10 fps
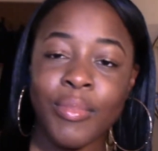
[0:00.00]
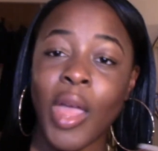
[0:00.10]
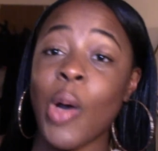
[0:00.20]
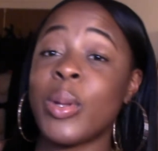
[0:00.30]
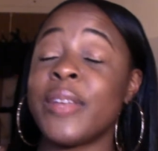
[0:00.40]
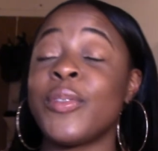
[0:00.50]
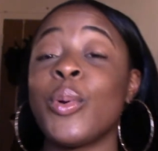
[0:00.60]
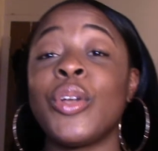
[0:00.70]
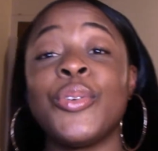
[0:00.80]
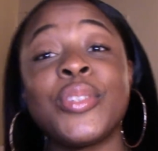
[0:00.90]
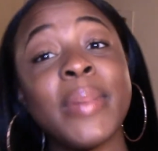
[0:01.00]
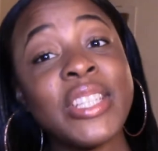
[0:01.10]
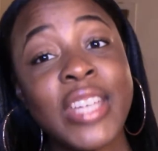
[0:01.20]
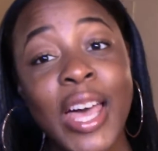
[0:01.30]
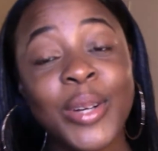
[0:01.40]
Oh, and if you are new to my
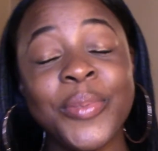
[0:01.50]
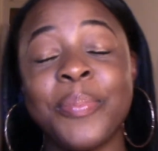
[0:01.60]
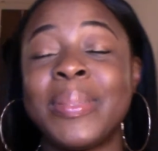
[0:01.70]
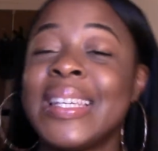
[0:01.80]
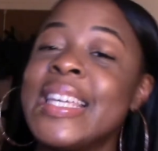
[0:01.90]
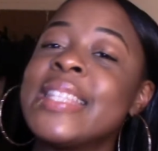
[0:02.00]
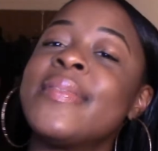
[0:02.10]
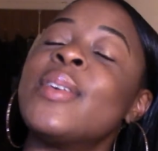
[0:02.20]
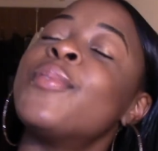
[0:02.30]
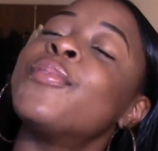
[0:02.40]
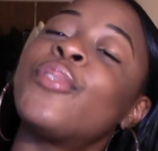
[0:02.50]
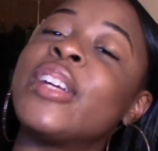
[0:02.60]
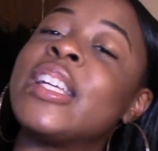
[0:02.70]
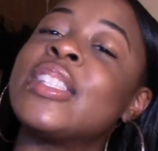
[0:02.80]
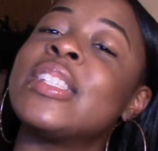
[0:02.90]
channel, please feel
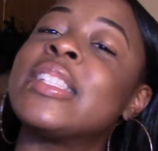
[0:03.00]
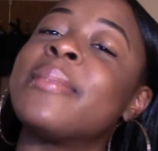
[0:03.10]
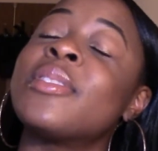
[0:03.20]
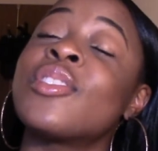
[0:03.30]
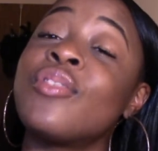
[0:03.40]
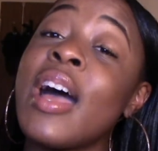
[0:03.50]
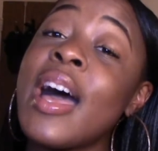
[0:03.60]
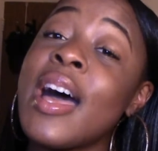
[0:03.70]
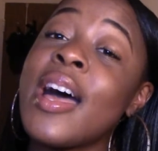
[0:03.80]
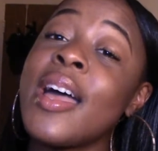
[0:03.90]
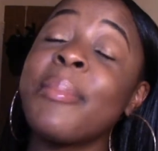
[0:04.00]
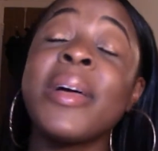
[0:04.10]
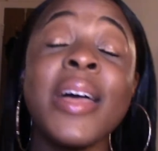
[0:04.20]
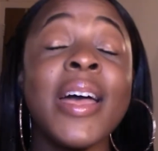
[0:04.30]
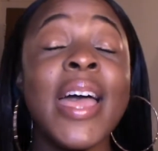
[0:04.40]
free to subscribe
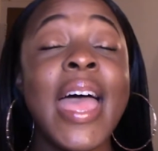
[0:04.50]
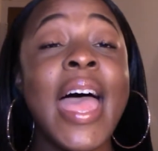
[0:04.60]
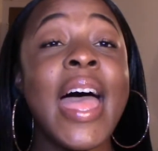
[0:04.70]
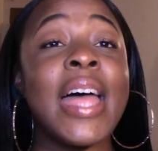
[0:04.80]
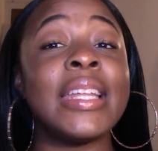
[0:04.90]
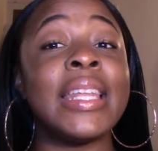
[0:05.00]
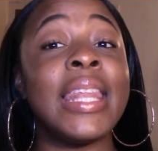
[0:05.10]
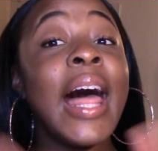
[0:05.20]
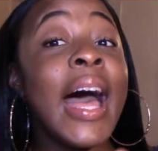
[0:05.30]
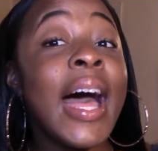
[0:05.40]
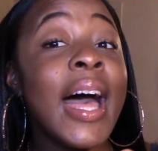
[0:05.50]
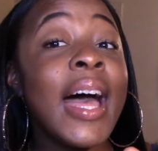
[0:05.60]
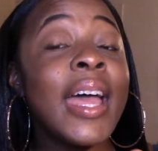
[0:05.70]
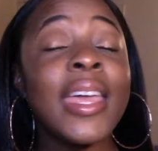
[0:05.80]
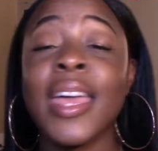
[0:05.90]
and
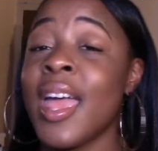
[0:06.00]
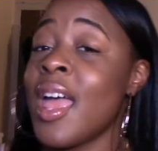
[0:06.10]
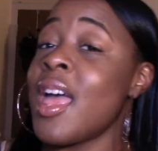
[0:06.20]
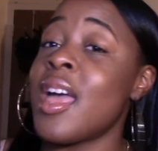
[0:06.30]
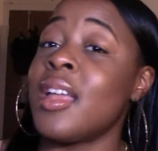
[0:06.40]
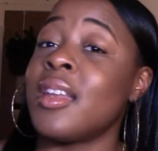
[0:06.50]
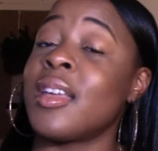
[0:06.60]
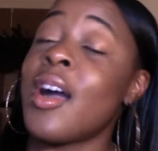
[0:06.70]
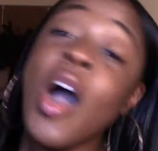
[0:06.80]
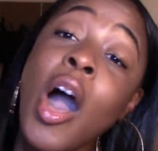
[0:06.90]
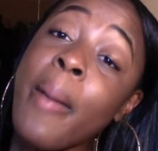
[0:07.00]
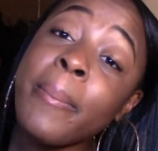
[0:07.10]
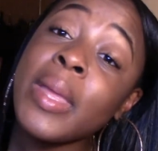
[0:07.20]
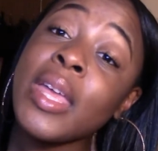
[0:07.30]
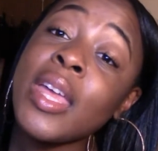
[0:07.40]
like and
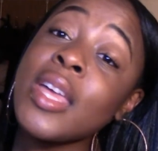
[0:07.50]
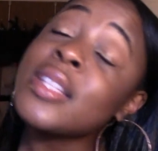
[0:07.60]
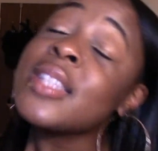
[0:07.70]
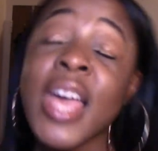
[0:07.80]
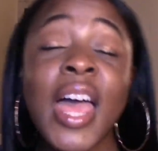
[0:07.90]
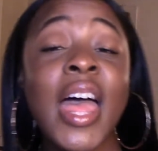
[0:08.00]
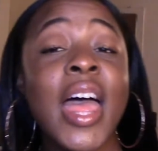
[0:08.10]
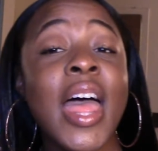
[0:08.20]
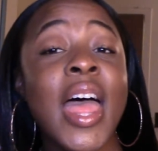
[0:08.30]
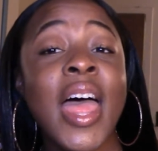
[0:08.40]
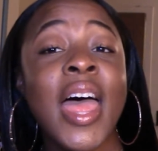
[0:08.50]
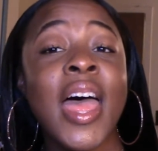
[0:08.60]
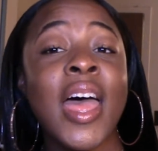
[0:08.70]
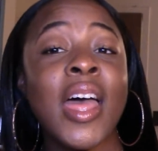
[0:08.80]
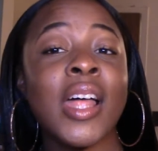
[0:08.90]
comment
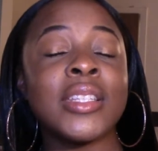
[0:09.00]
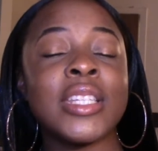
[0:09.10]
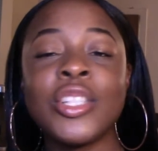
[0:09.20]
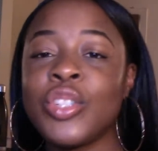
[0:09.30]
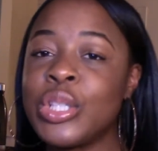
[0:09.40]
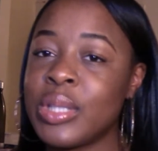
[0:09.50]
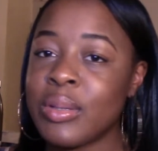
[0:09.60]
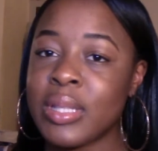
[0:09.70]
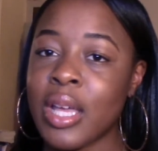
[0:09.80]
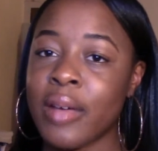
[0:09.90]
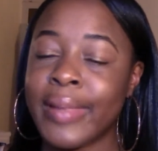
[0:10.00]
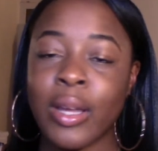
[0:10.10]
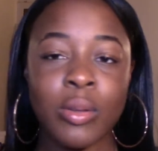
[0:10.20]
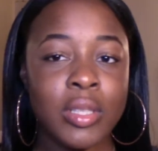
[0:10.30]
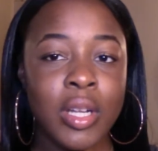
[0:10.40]
and introduce yourself. Like,
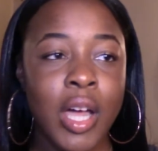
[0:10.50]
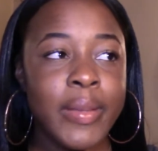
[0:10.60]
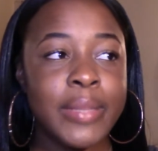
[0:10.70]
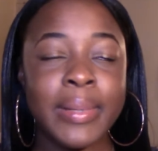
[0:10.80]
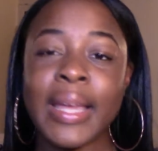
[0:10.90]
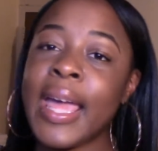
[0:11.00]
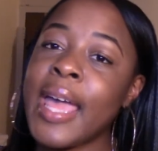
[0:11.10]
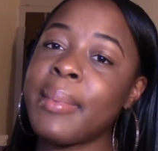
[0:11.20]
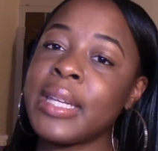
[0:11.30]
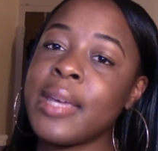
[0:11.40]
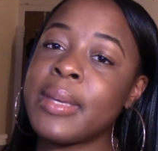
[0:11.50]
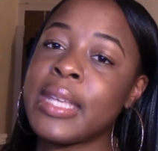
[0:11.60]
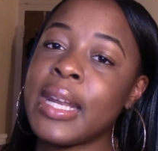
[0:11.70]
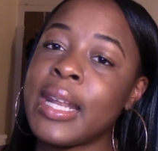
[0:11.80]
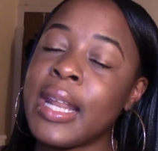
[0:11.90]
go into the comments and be like, hey, my name is
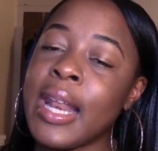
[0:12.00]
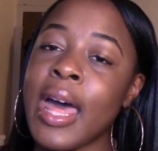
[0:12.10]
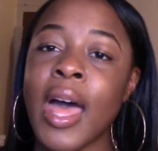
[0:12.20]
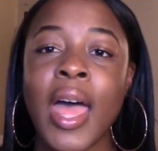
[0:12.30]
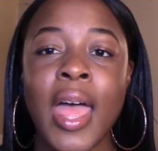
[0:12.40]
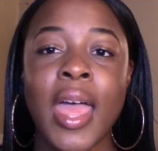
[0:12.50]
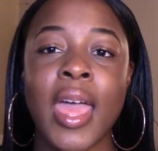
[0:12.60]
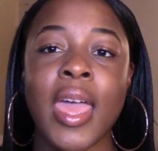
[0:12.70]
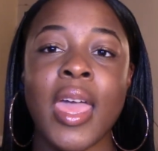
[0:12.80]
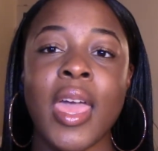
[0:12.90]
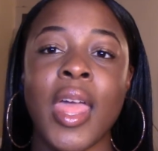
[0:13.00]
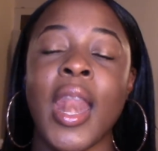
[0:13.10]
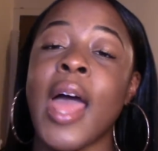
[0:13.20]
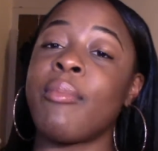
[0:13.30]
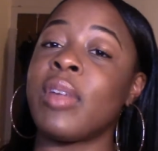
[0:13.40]
da da da da, and
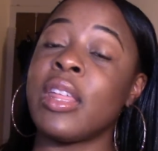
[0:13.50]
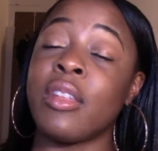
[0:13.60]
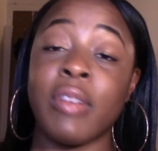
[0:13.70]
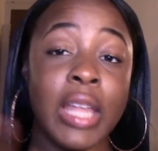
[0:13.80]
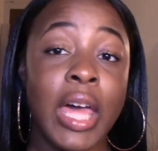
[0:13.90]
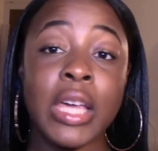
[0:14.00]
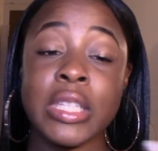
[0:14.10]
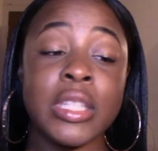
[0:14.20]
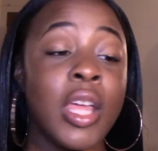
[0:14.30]
I'm either relaxed,